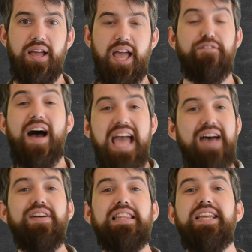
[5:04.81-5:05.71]
if I
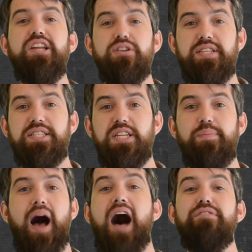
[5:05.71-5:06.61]
have a linear
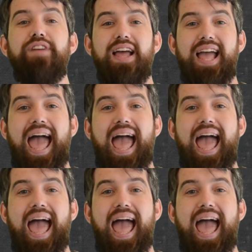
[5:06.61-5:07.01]
system of